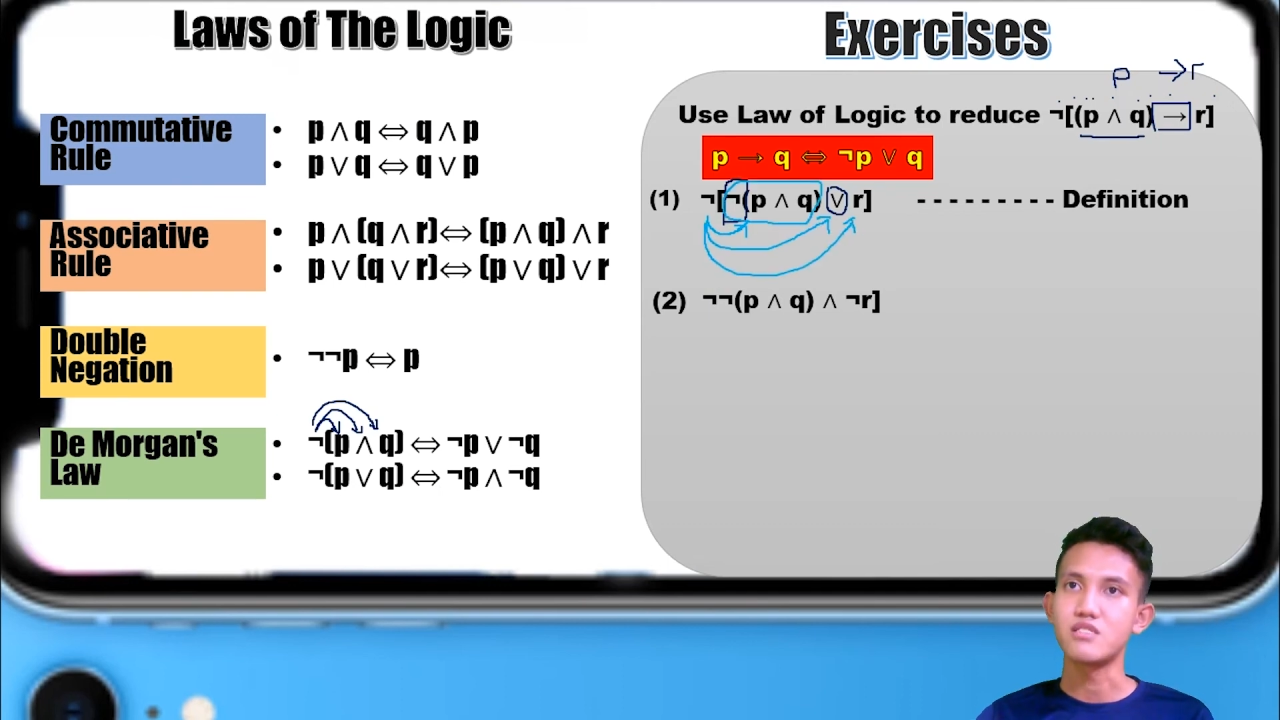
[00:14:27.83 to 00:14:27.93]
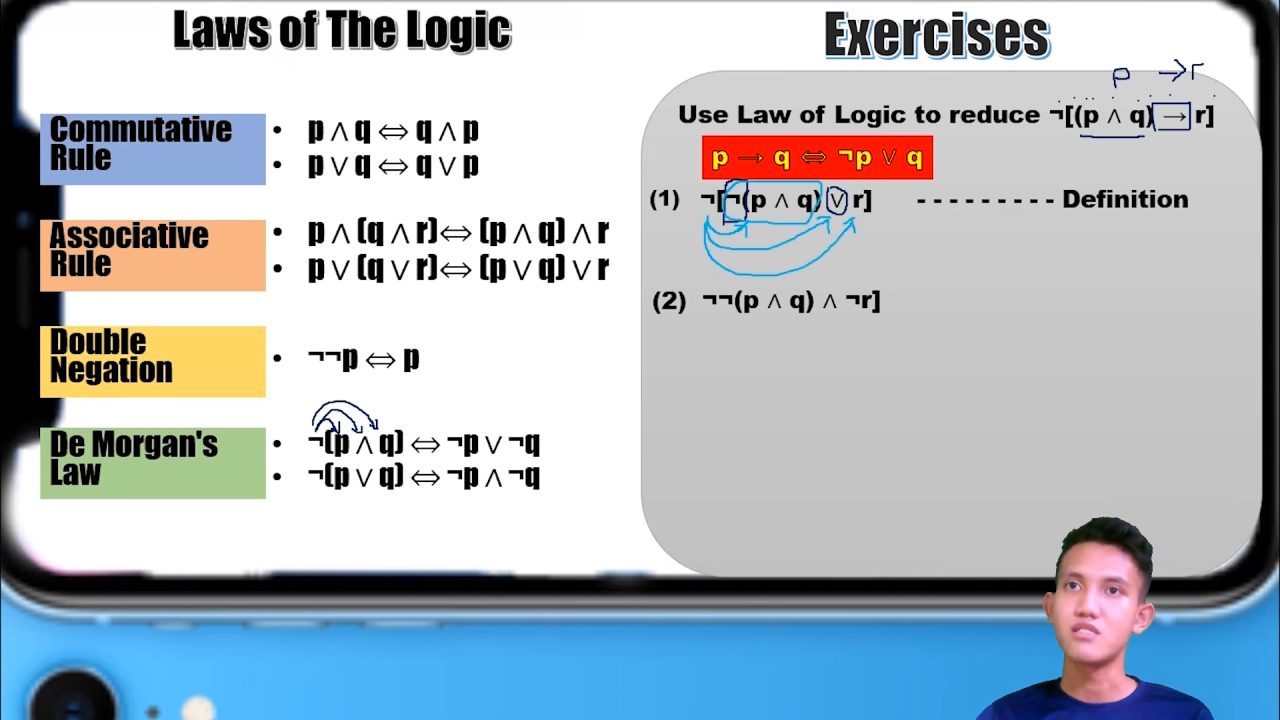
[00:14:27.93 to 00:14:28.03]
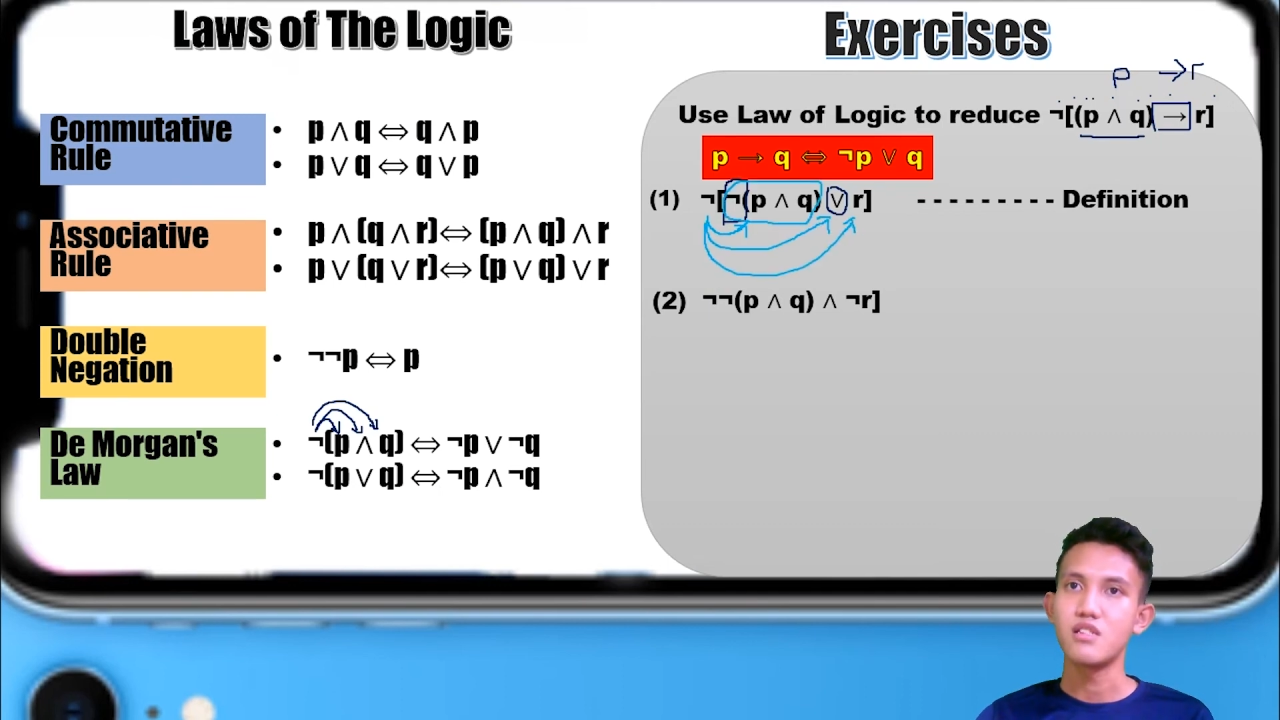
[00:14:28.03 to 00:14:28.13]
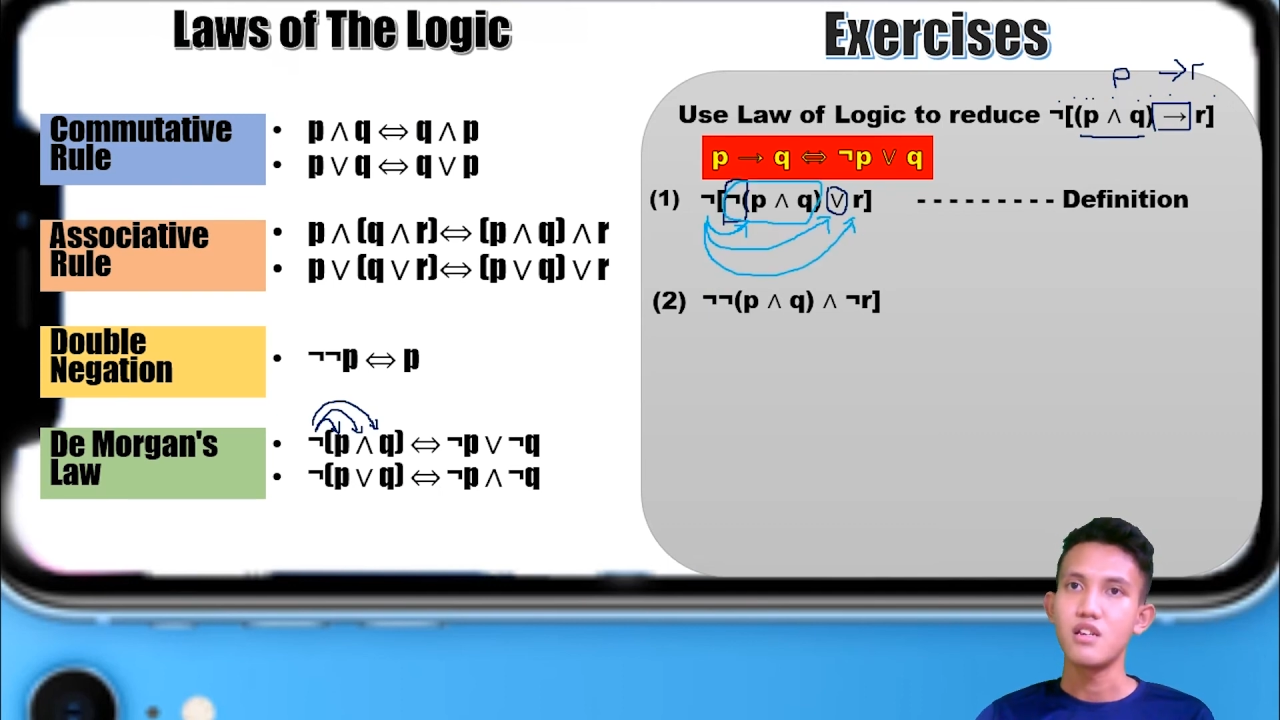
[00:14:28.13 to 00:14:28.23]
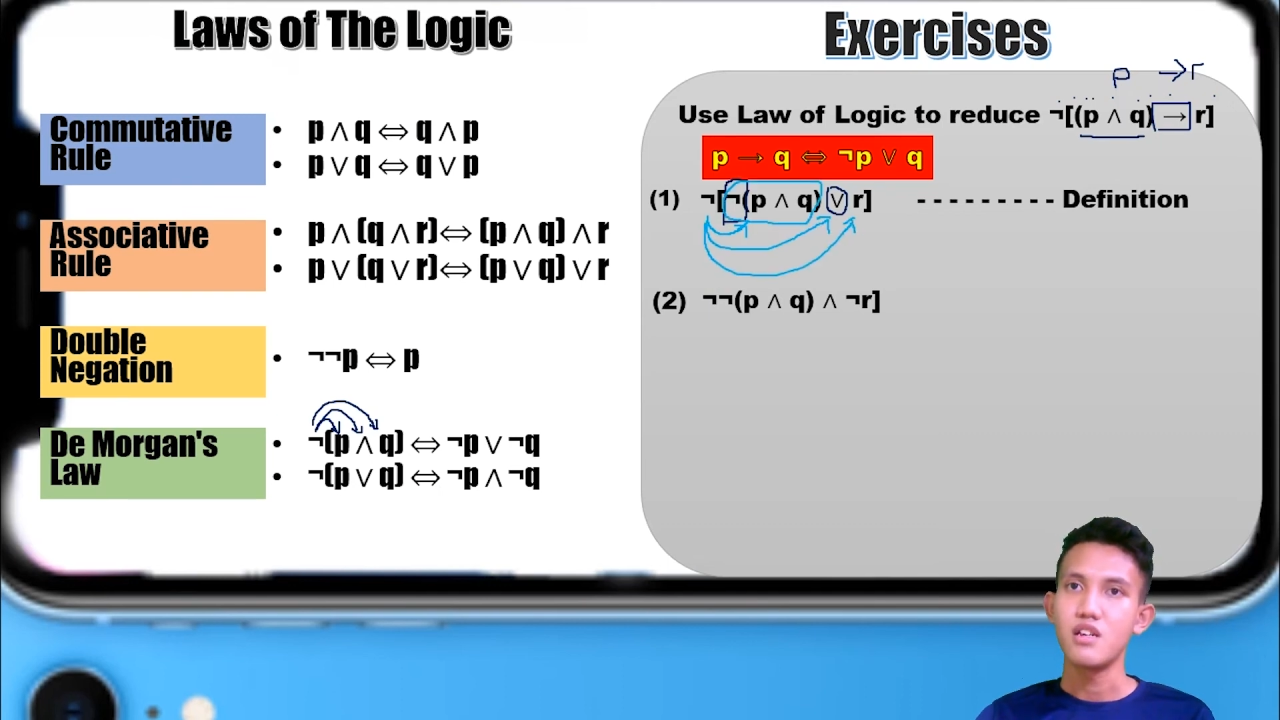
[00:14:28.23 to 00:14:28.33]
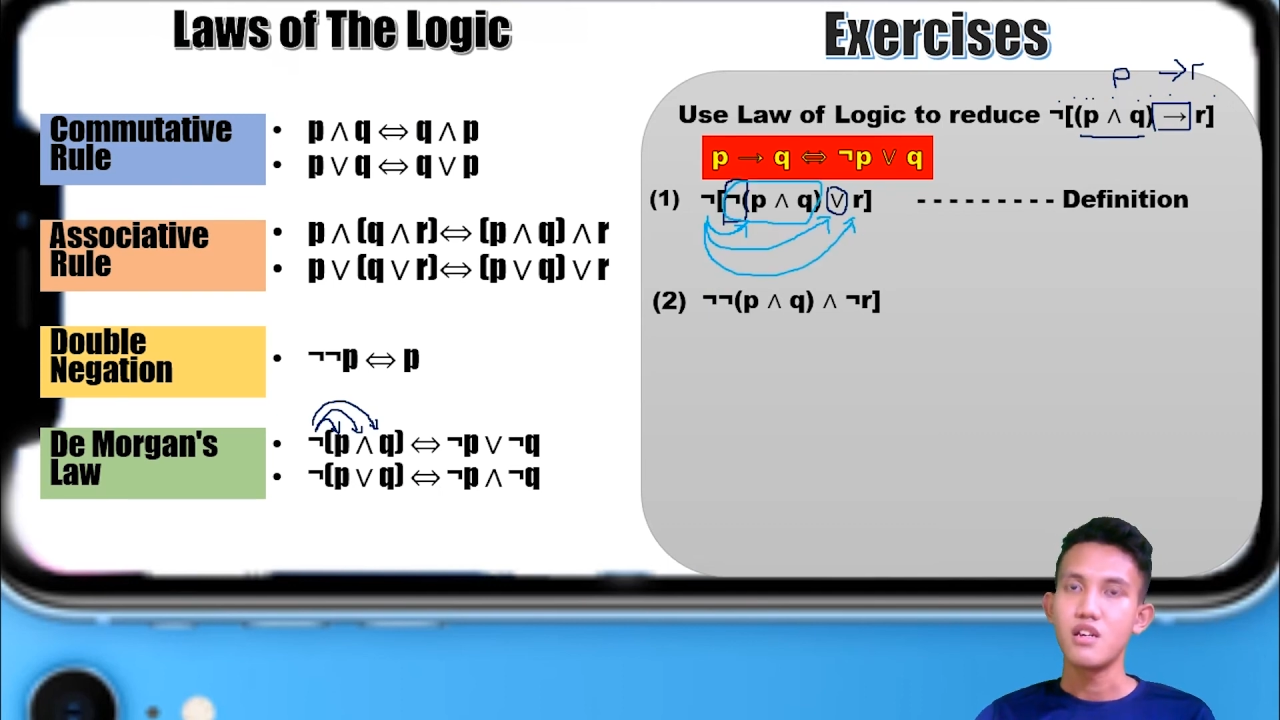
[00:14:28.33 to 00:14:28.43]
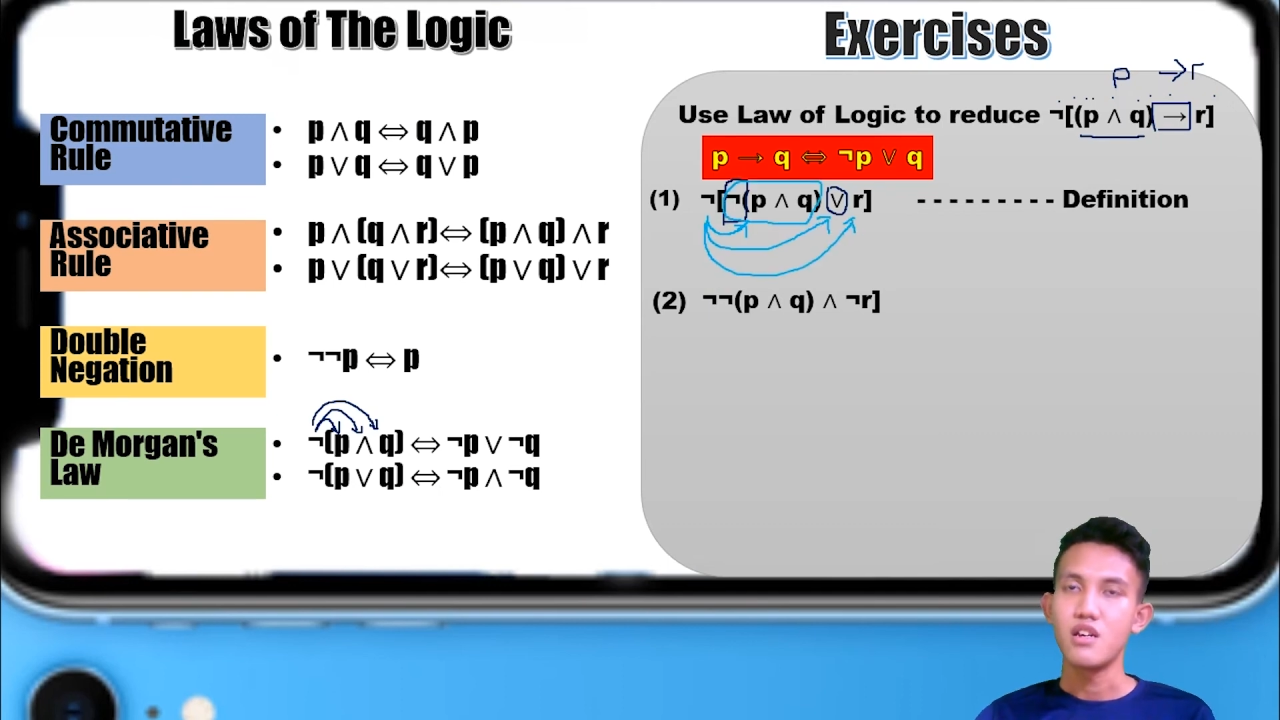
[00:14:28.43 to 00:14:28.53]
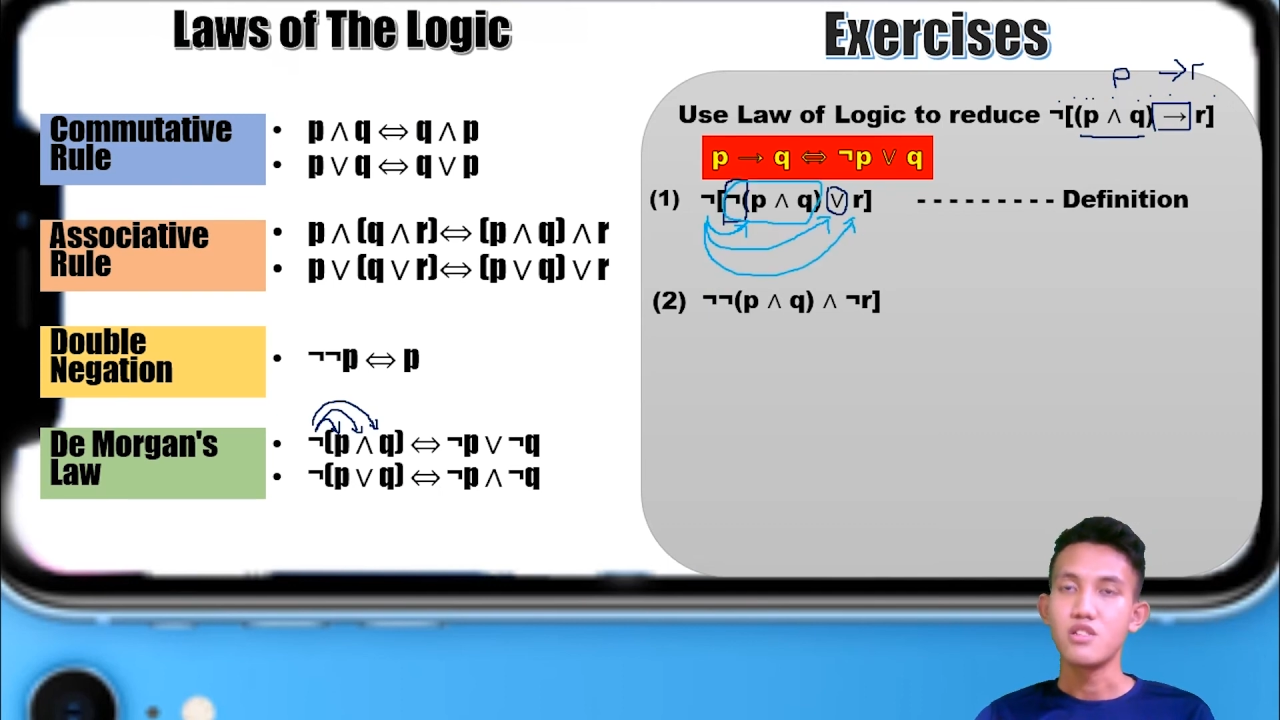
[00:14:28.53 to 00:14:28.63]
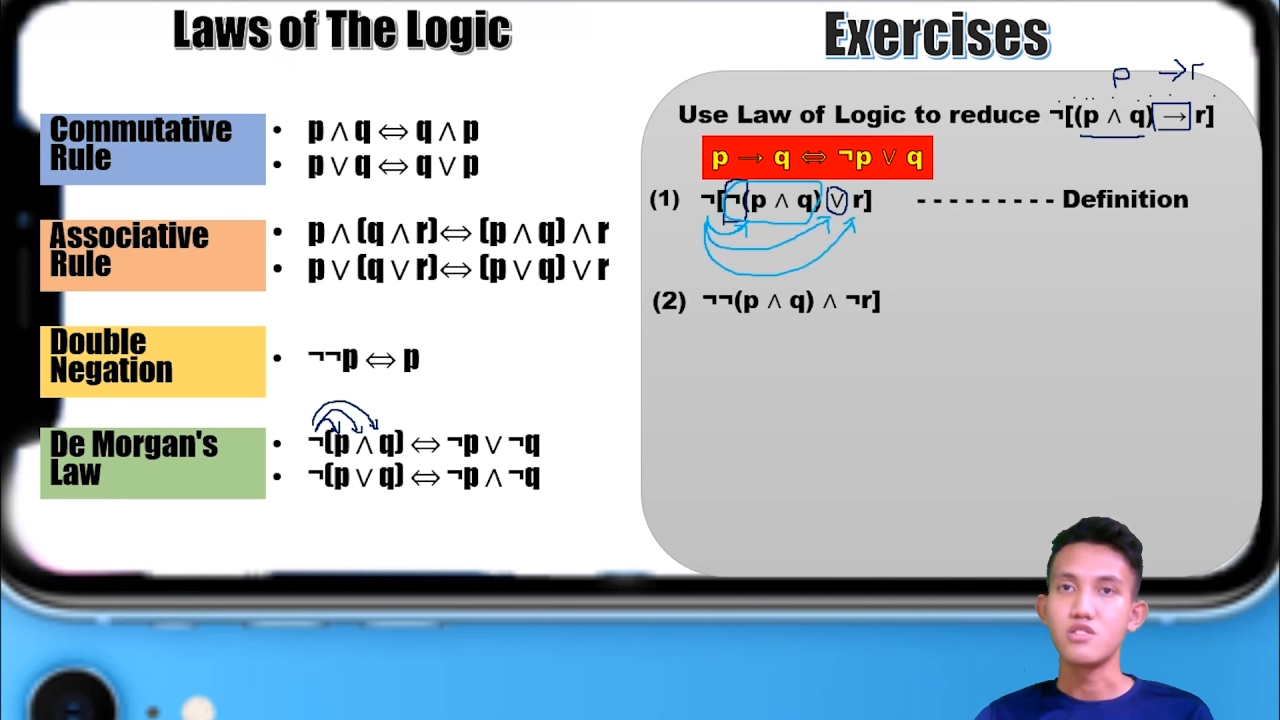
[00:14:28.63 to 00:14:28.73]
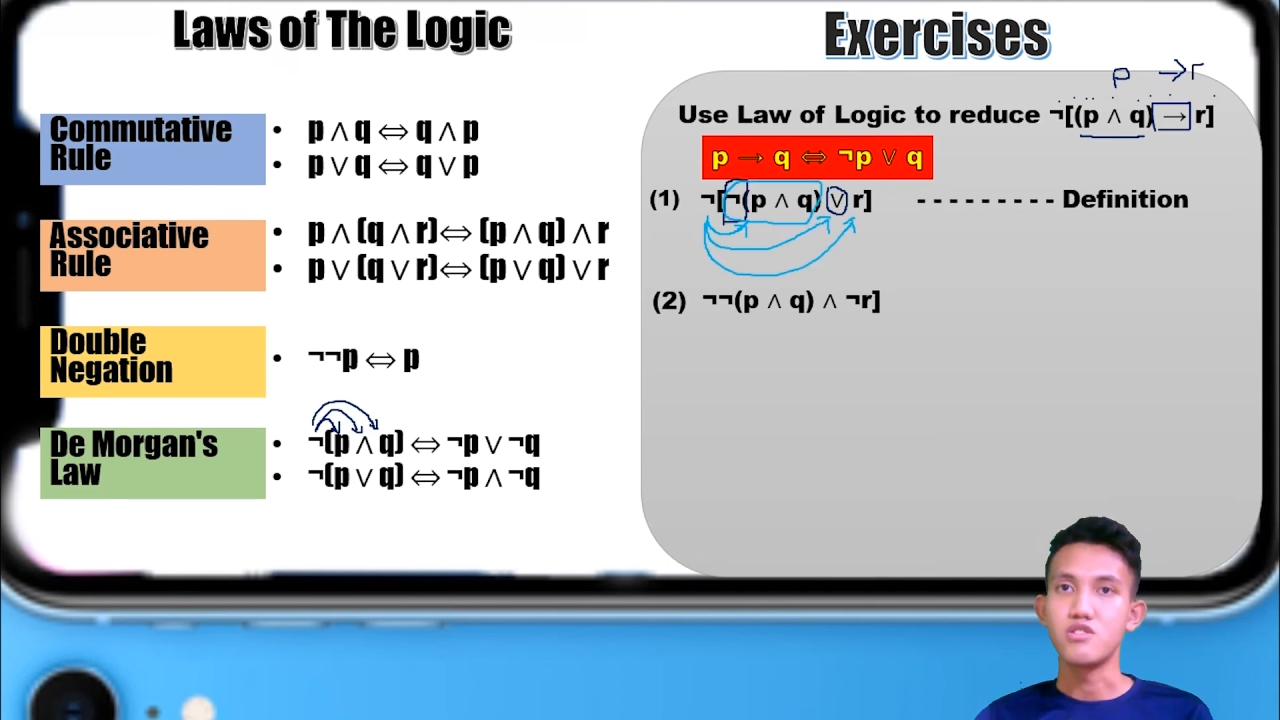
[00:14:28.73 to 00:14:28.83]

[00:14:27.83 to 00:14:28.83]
premises.